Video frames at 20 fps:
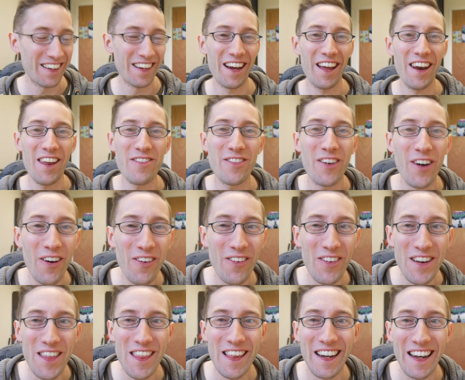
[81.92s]
And I've got
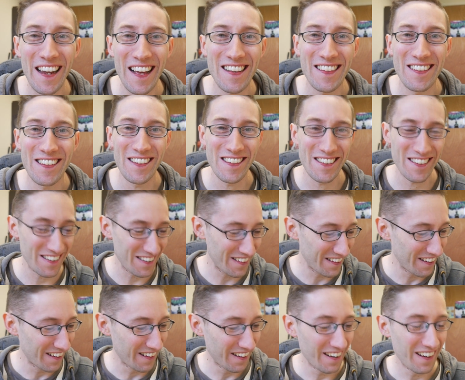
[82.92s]
one of the letters.
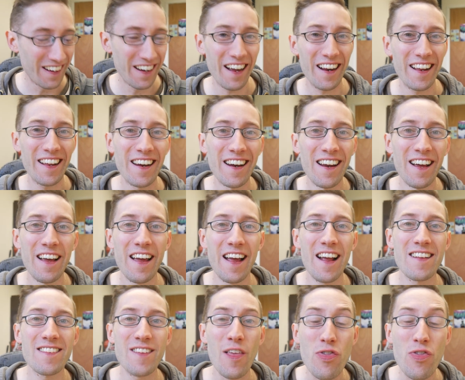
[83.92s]
It's